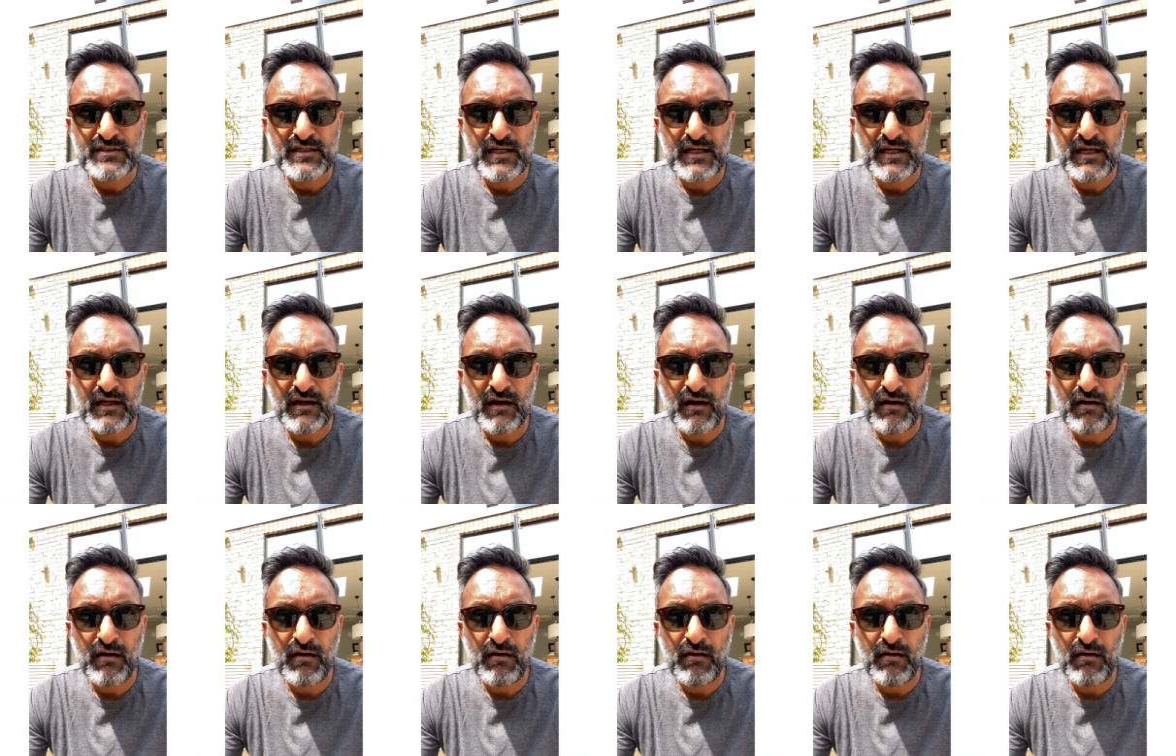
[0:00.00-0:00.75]
they
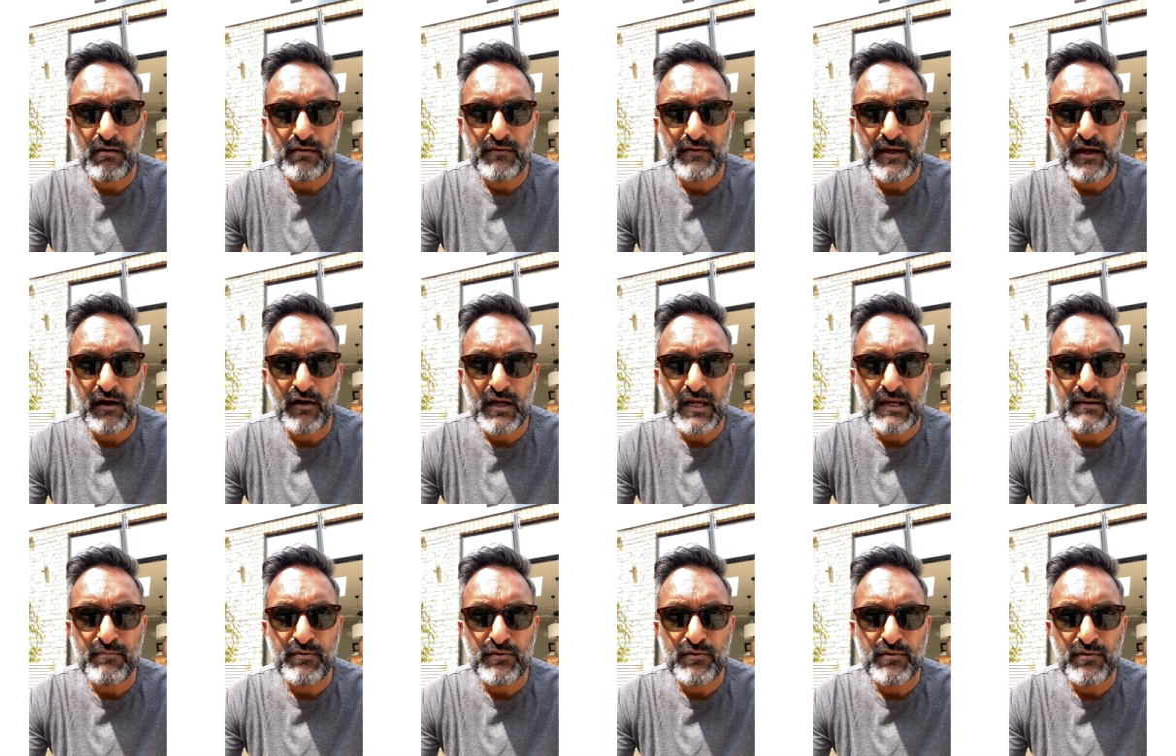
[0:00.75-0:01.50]
are they are
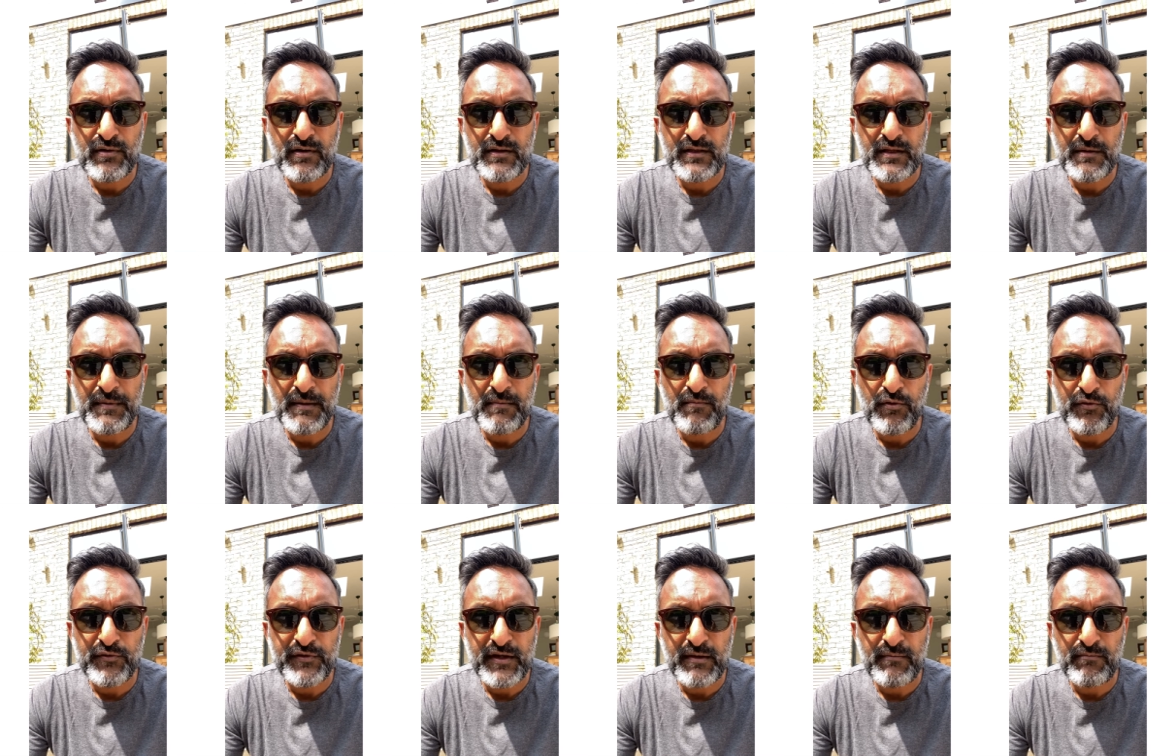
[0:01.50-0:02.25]
able, uh, they're a bit
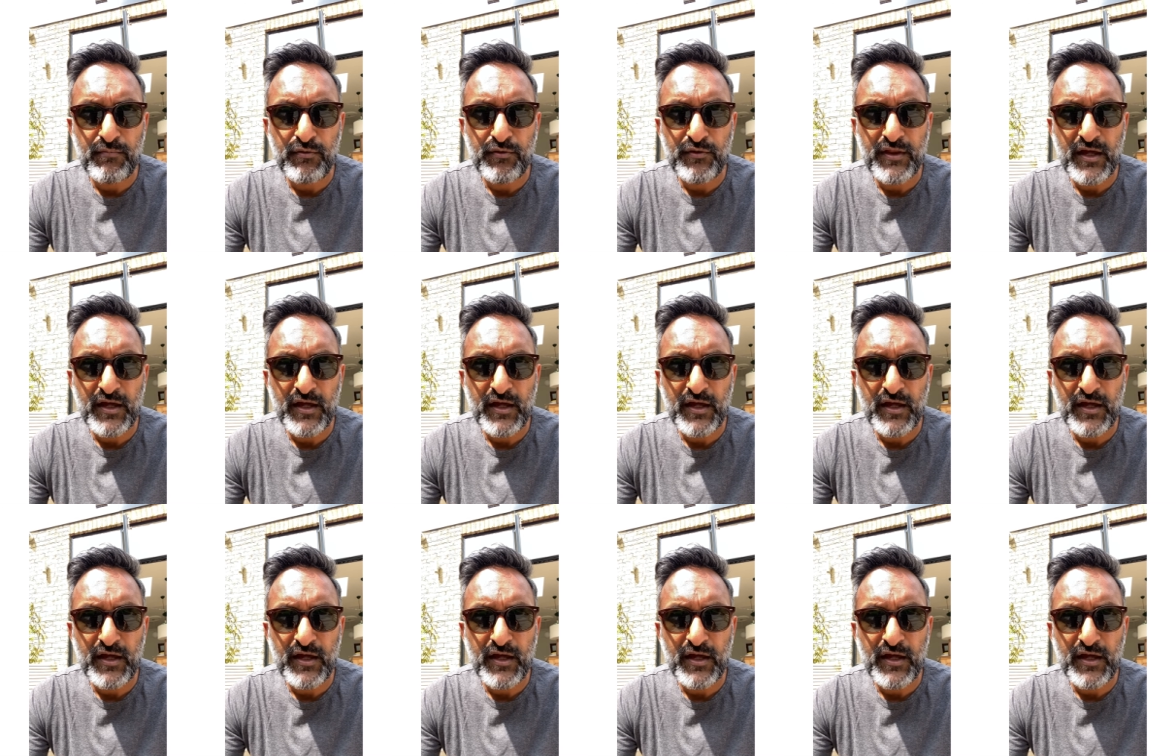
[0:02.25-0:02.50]
more nimble.